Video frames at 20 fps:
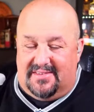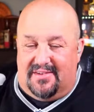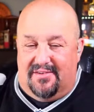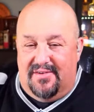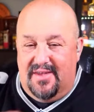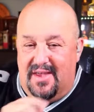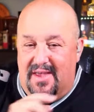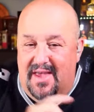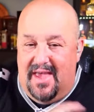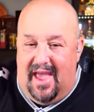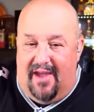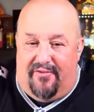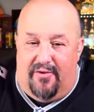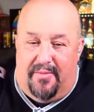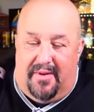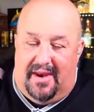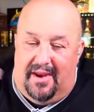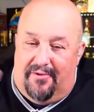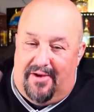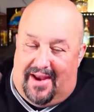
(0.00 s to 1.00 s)
So
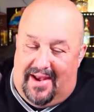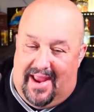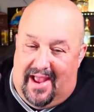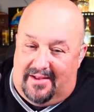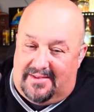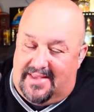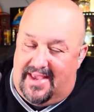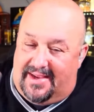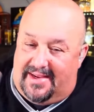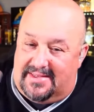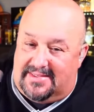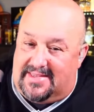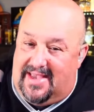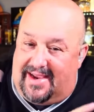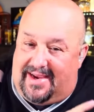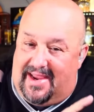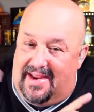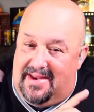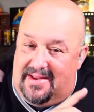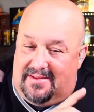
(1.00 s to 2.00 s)
everybody right now, take a
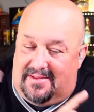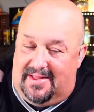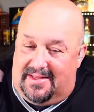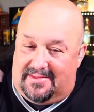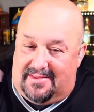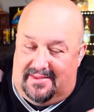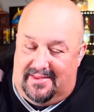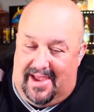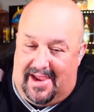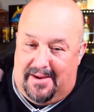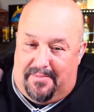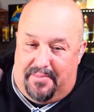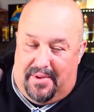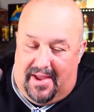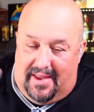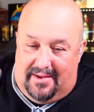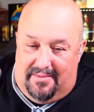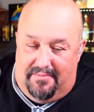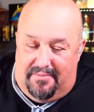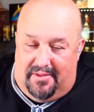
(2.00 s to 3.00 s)
second and click the like
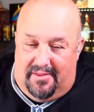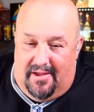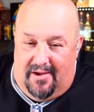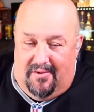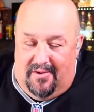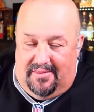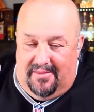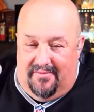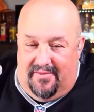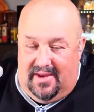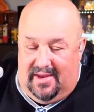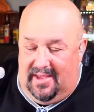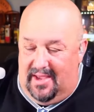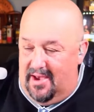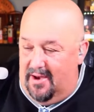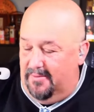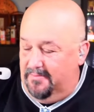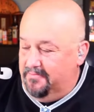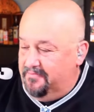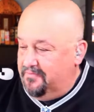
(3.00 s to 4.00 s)
button below on the
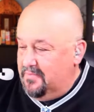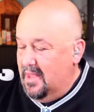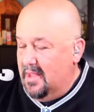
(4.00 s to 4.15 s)
video.